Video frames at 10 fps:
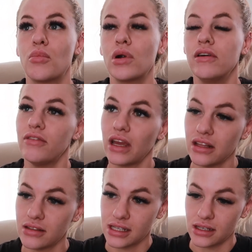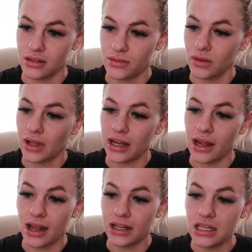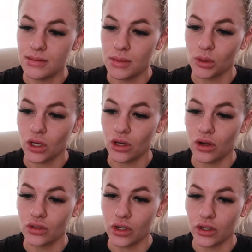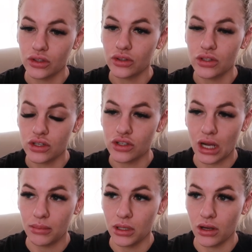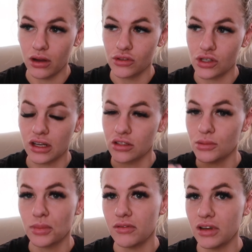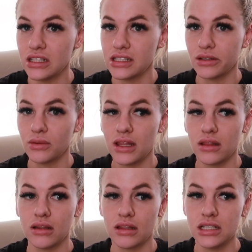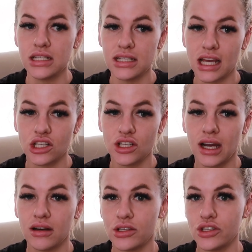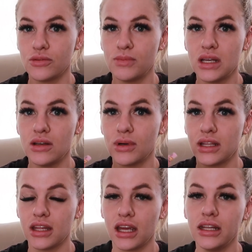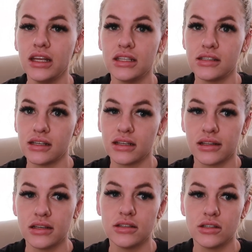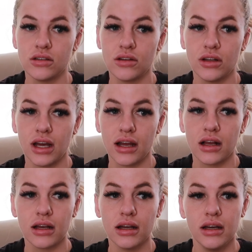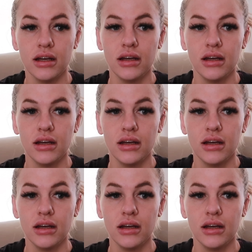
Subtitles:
prevent it. Like, at least people are going through the trouble of trying to prevent it. When this is actually how it should be with any sickness, you know, like